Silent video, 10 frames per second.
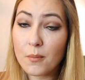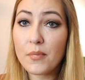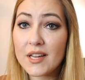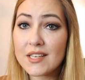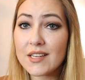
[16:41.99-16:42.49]

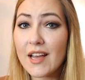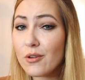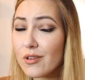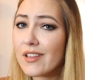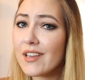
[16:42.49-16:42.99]
but I
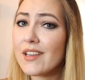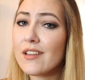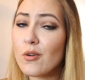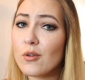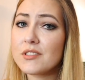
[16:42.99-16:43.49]
don't think it
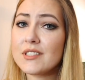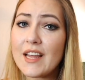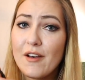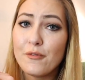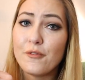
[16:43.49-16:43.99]
holds
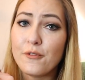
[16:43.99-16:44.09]
enough